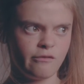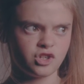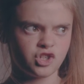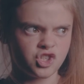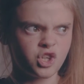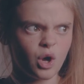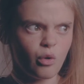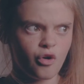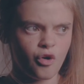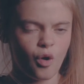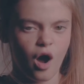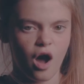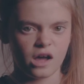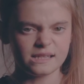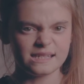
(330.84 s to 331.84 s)
I was so
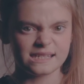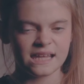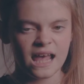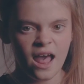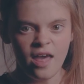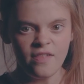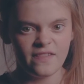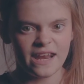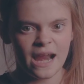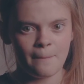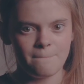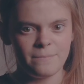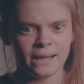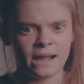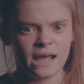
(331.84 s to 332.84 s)
cross that
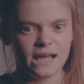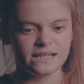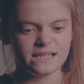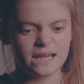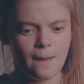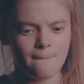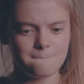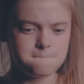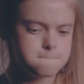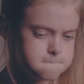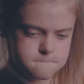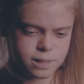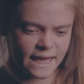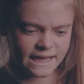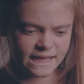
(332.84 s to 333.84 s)
I did a
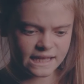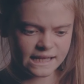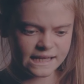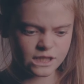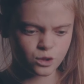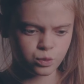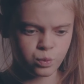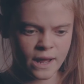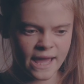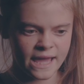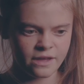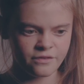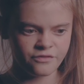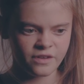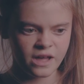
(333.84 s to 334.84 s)
big heat
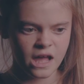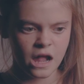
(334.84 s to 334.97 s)
wave